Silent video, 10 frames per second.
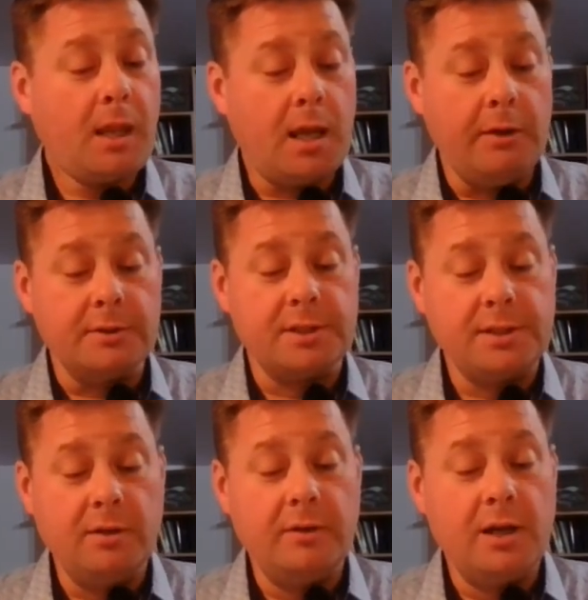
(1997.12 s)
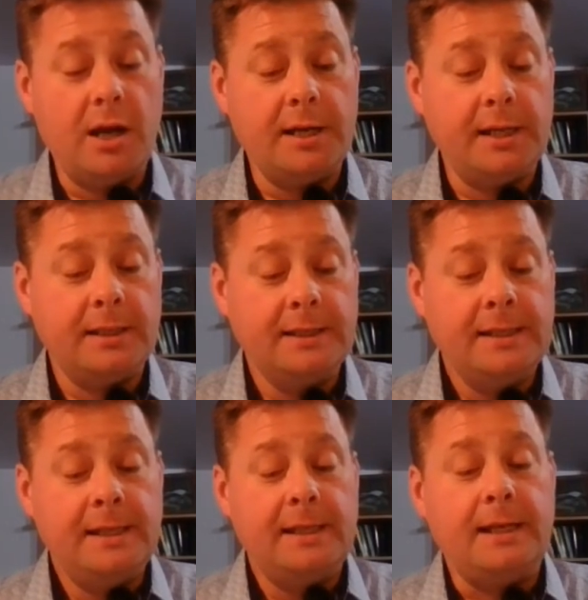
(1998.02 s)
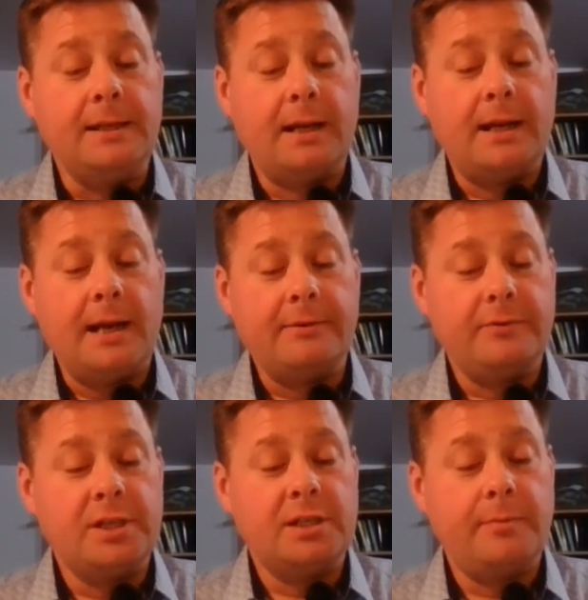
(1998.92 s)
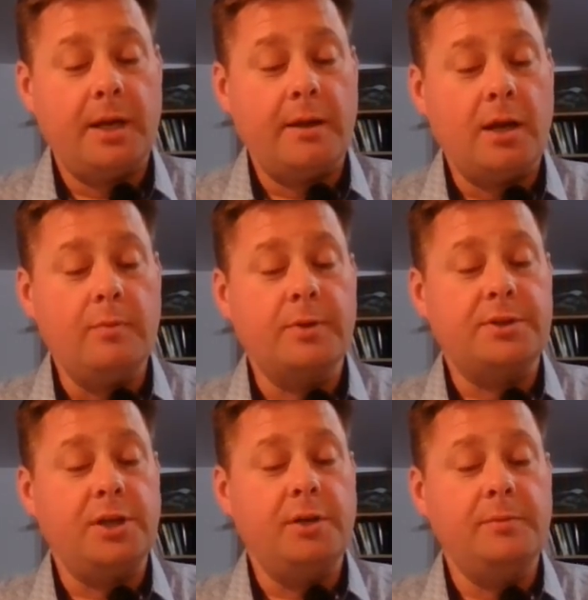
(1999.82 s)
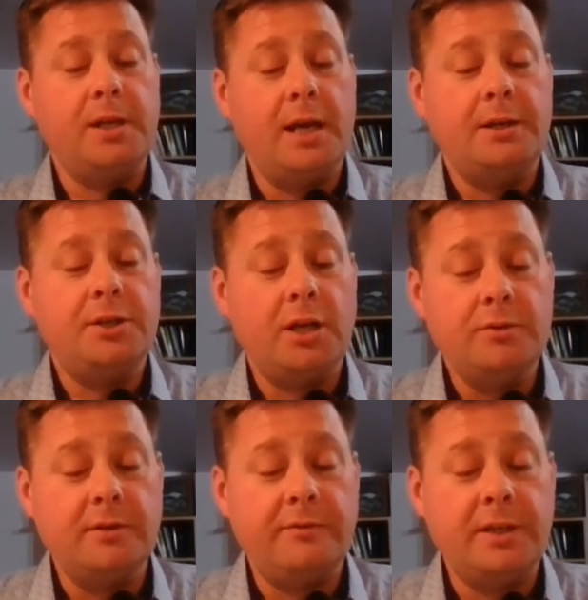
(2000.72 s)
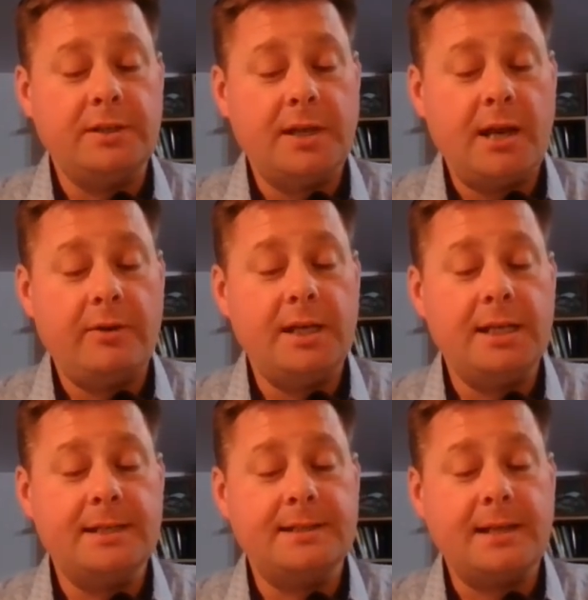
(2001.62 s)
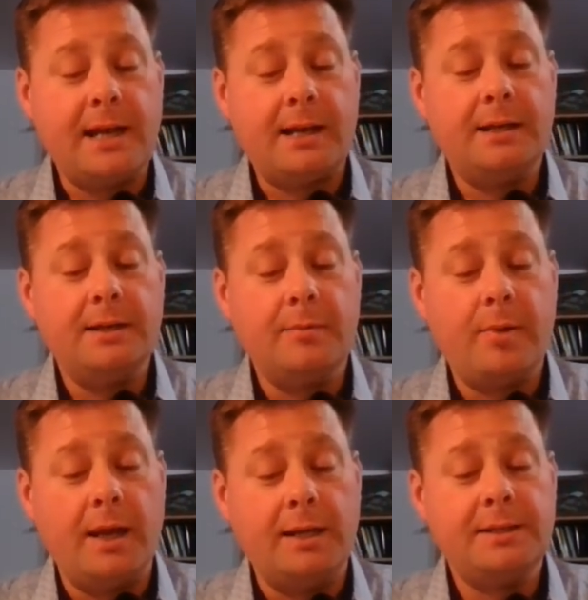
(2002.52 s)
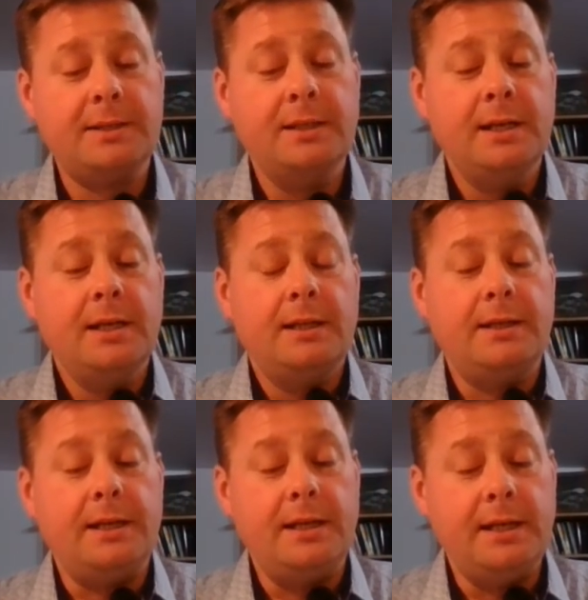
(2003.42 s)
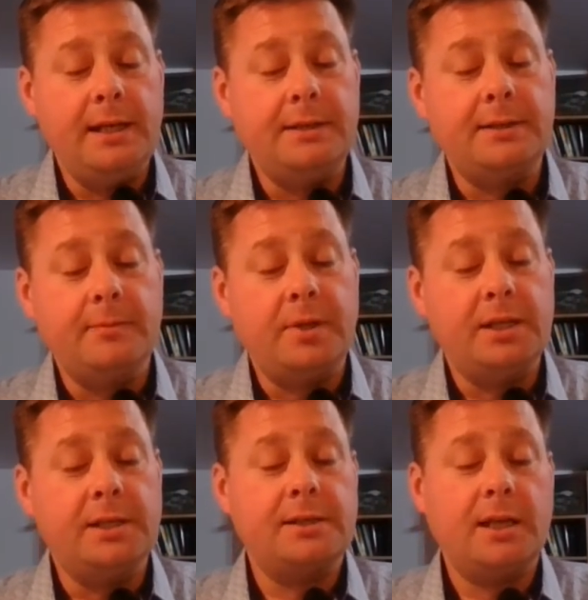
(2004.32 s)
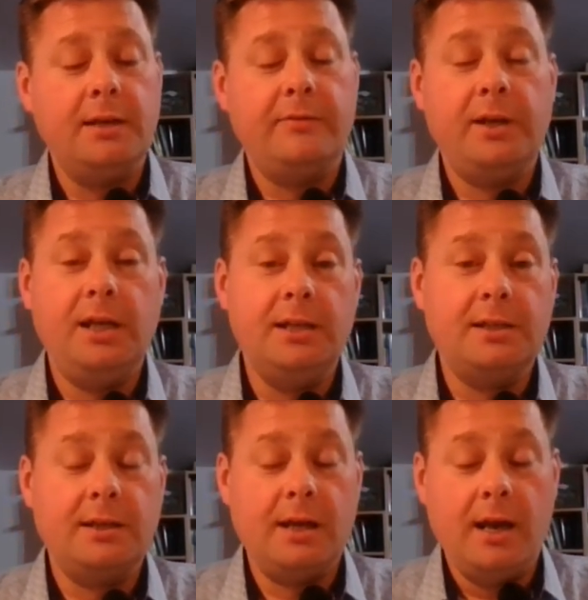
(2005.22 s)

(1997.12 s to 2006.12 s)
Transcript: Here is the silver lining in the cloud of despair. Though presumed dead, Joseph is now in exactly the place that he needs to be to save his